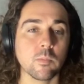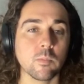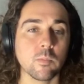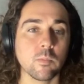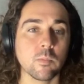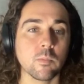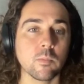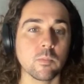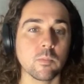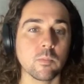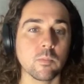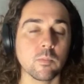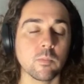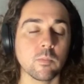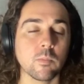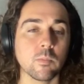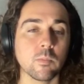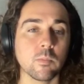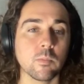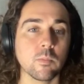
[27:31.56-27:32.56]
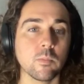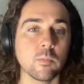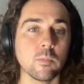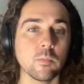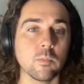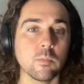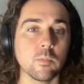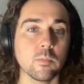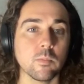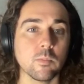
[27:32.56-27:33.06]

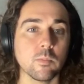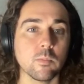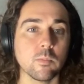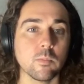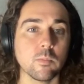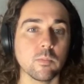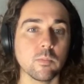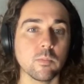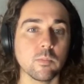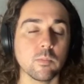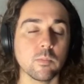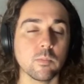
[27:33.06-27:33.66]
The person shown says nothing.